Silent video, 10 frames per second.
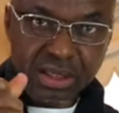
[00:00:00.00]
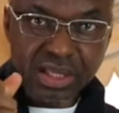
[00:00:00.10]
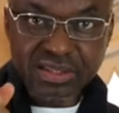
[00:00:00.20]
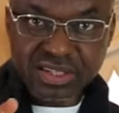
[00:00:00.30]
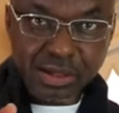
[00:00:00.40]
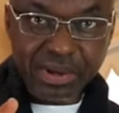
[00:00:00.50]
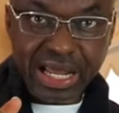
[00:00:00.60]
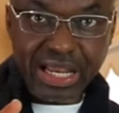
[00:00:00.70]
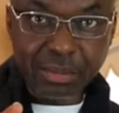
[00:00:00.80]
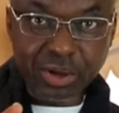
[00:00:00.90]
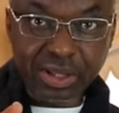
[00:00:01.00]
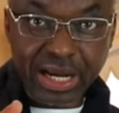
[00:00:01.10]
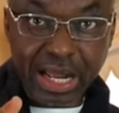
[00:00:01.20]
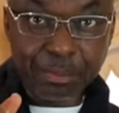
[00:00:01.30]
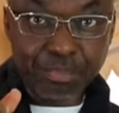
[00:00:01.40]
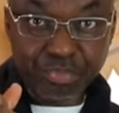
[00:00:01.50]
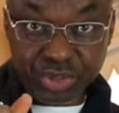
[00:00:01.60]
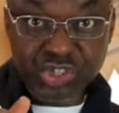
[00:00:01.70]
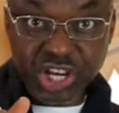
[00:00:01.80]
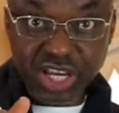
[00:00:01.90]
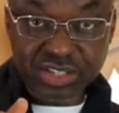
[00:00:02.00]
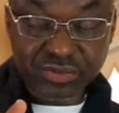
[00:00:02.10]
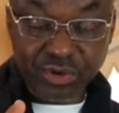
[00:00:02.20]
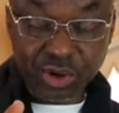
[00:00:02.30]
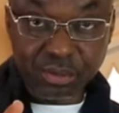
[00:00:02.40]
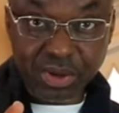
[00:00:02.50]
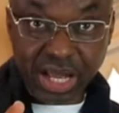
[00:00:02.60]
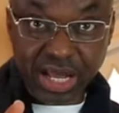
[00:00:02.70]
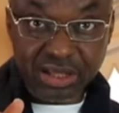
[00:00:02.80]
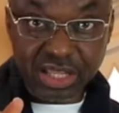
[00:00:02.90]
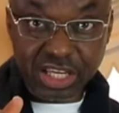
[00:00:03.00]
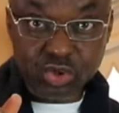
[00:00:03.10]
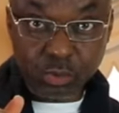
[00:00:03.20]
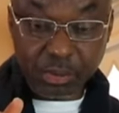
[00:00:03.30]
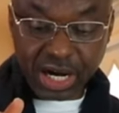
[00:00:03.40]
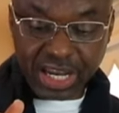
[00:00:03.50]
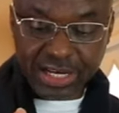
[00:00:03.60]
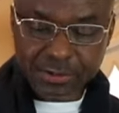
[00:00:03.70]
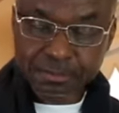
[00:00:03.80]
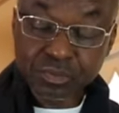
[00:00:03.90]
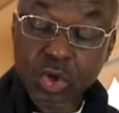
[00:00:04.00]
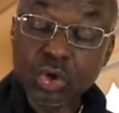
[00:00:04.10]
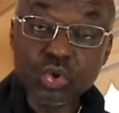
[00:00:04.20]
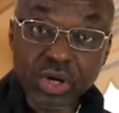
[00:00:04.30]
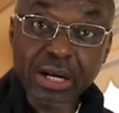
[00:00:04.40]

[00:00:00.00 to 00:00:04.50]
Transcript: This is a bitter lemon that I purchased from the supermarket. You